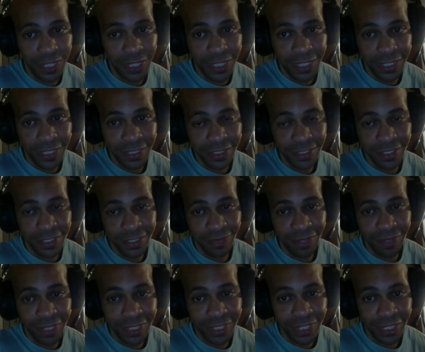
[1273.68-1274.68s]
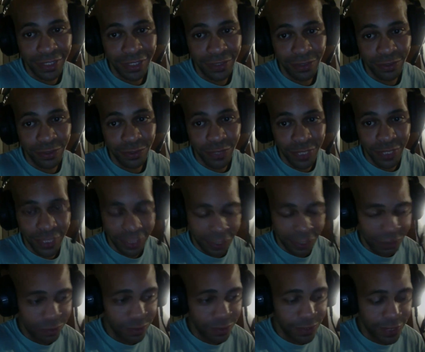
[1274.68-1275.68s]
that if I touch you, you're gonna go
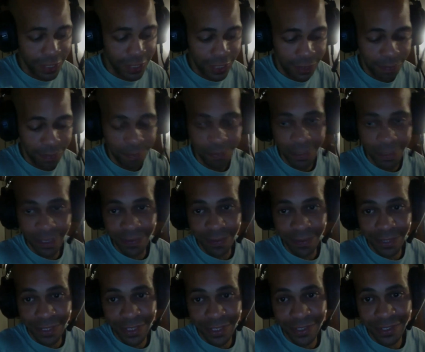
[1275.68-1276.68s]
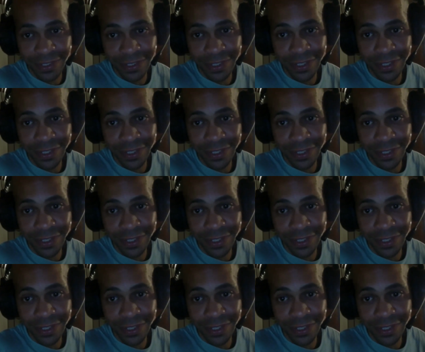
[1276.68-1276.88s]
to sleep. It was,